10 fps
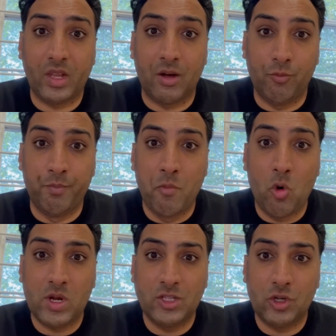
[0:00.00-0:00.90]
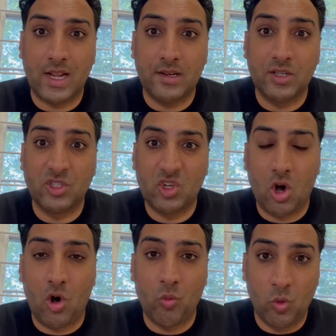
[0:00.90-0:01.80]
Mortgage lenders
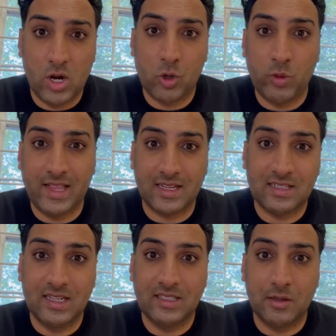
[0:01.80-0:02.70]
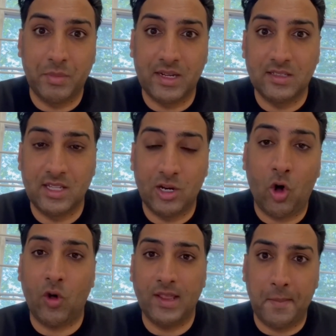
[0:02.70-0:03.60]
can't work with that solicitor because they're
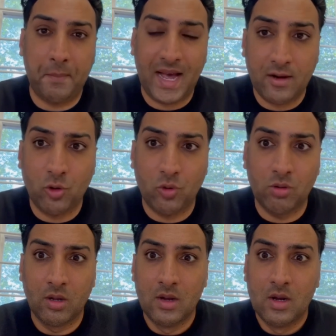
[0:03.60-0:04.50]
not on their panel.